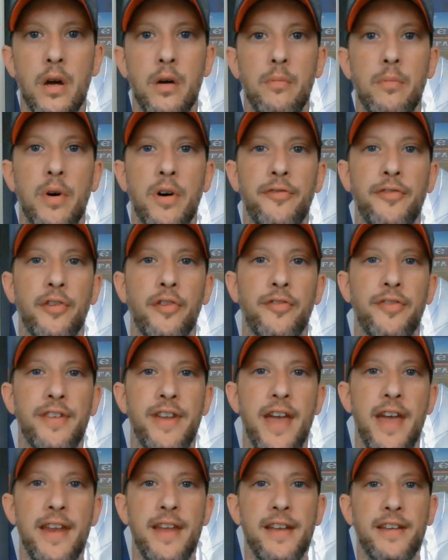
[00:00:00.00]
Buffalo
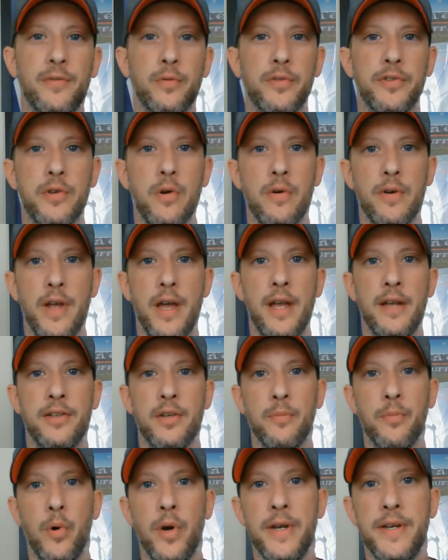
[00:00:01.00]
Fanatics, what's going on? It's
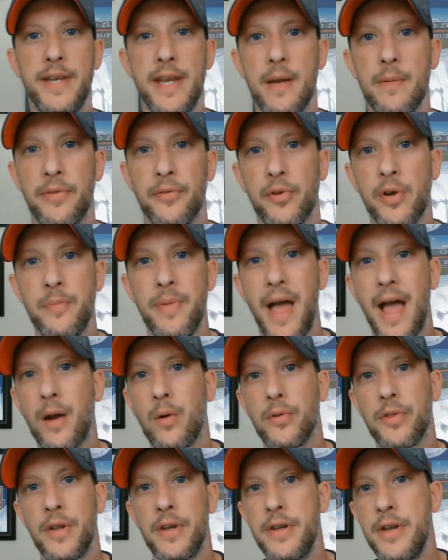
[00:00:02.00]
your boy DM3
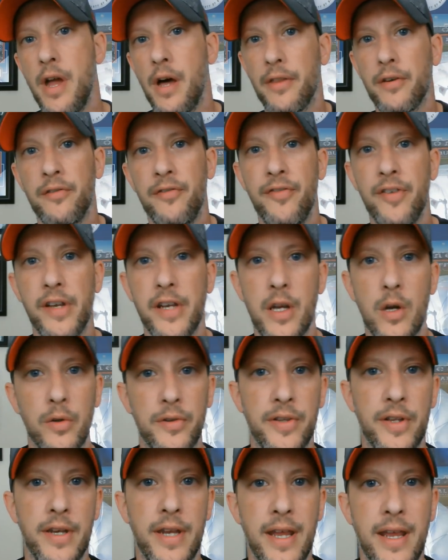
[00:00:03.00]
back with another video
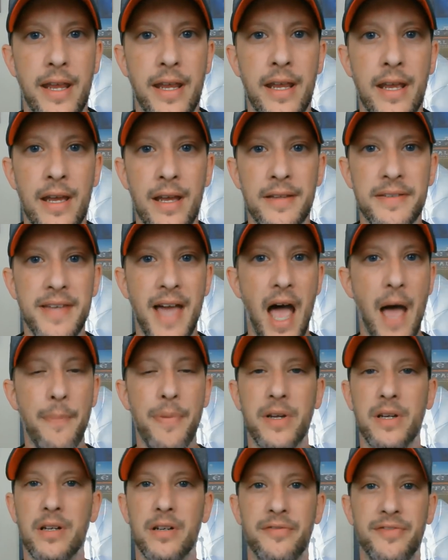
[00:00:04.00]
today.
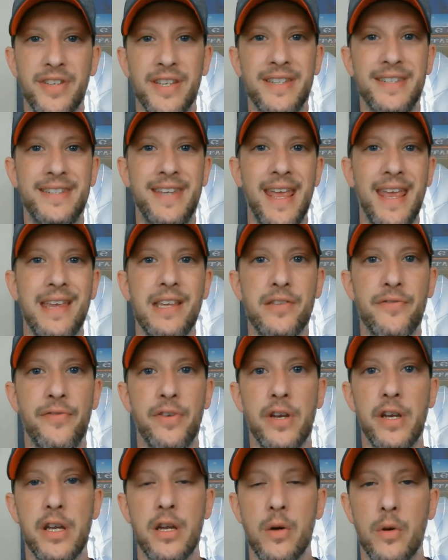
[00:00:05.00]
Topic of today's
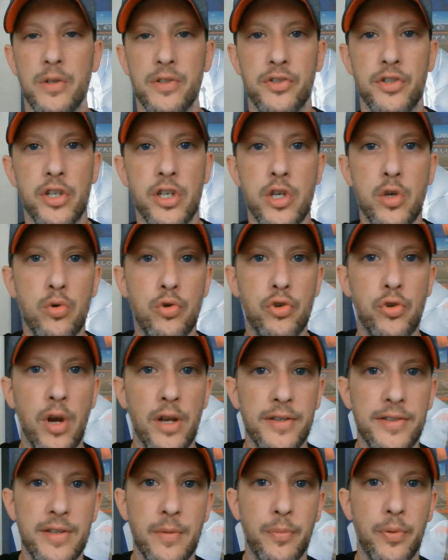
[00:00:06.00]
video is, do you
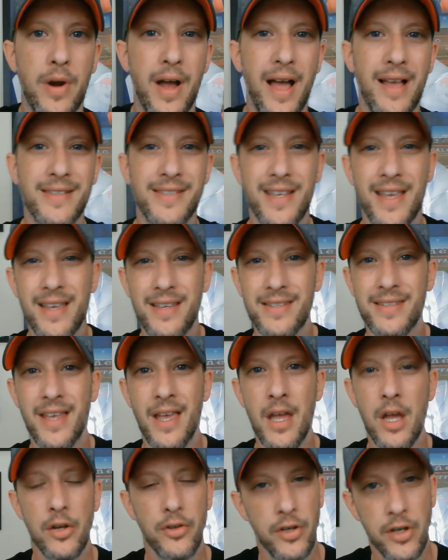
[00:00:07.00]
trust the process?
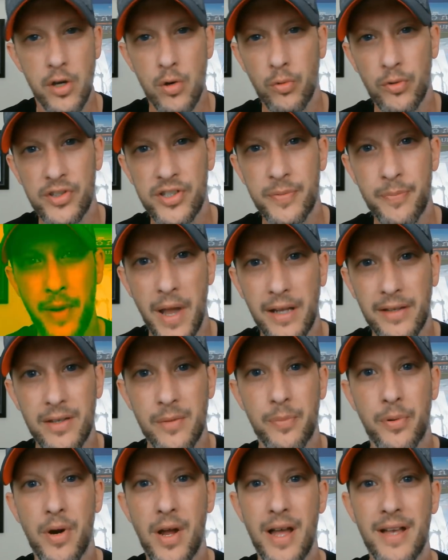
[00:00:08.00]
Do you respect
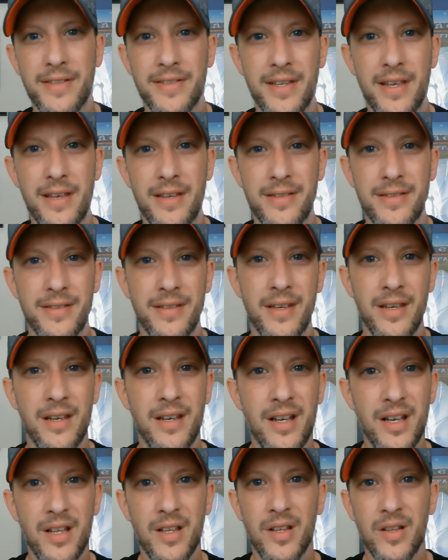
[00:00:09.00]
the process?
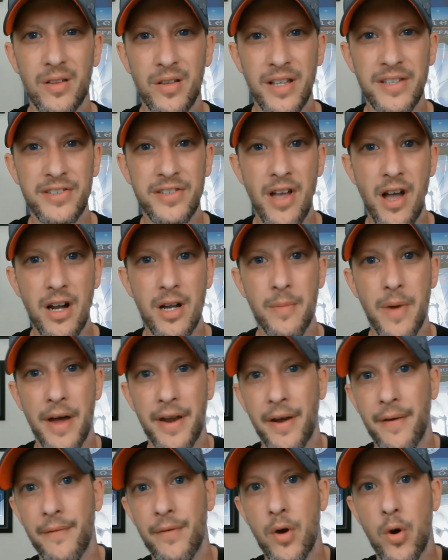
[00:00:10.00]
Let's talk
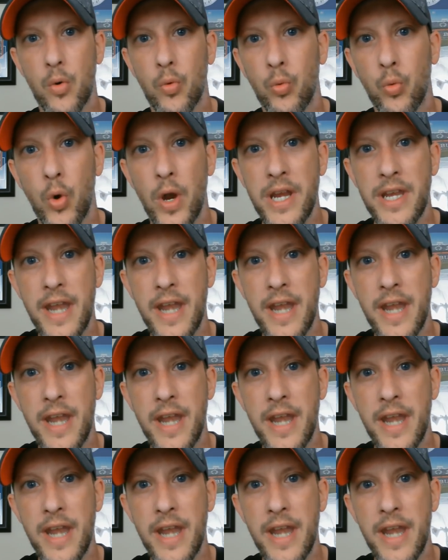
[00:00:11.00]
about it right